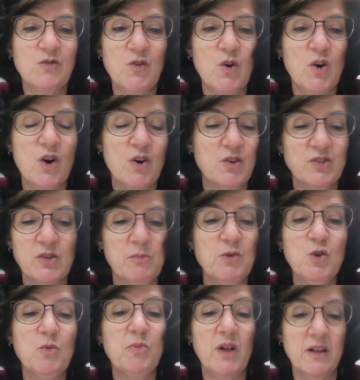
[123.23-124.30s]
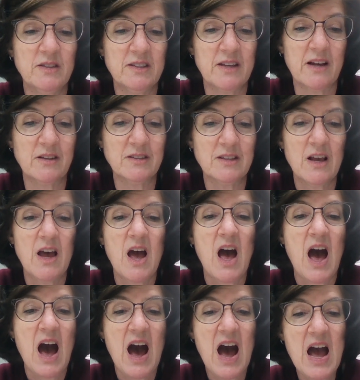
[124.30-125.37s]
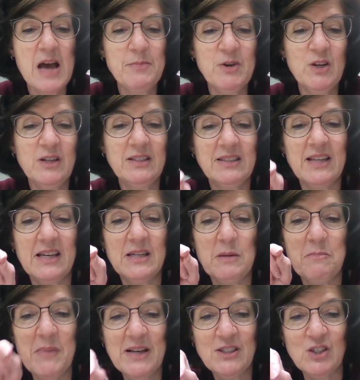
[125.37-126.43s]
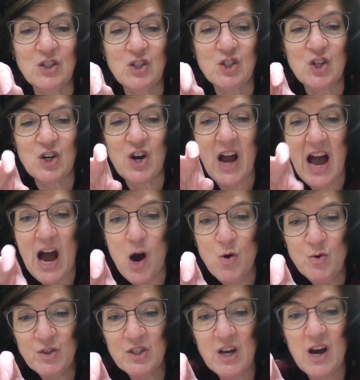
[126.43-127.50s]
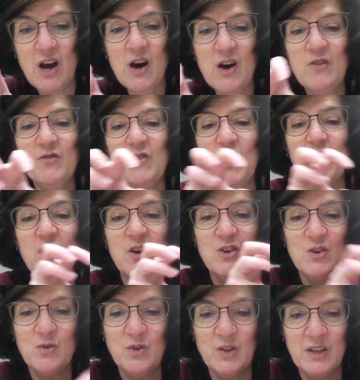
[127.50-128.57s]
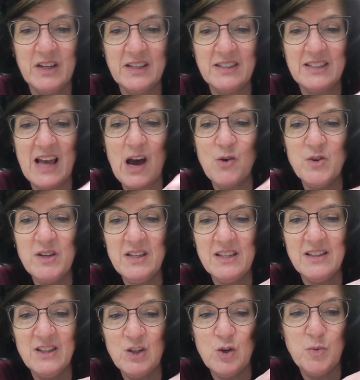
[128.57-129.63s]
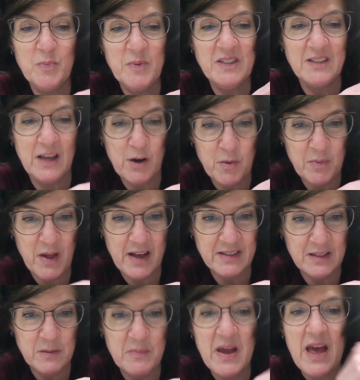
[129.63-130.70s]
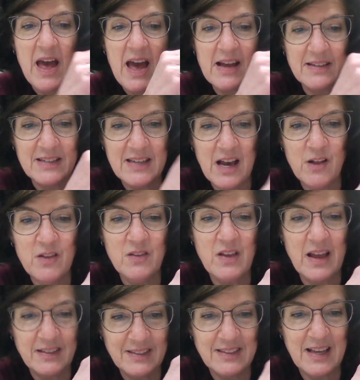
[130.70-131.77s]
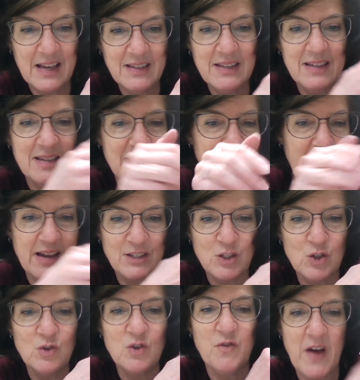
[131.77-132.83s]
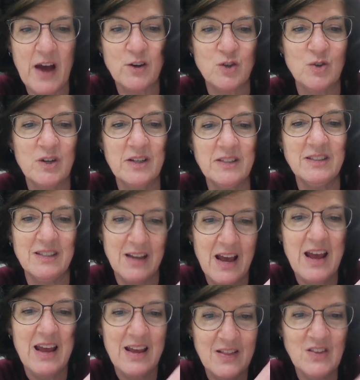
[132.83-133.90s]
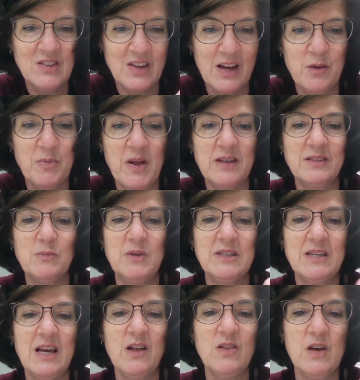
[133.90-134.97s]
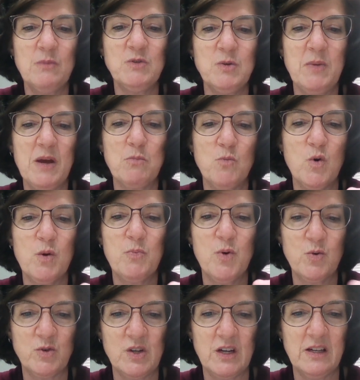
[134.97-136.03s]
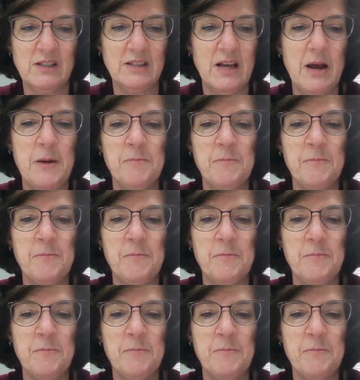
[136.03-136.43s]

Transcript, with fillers: for some new blood cells. I'm going to send a messenger out of the nucleus, out into the goopy cytoplasm, and tell and send that to the factories in the cytoplasm and tell them to make more proteins.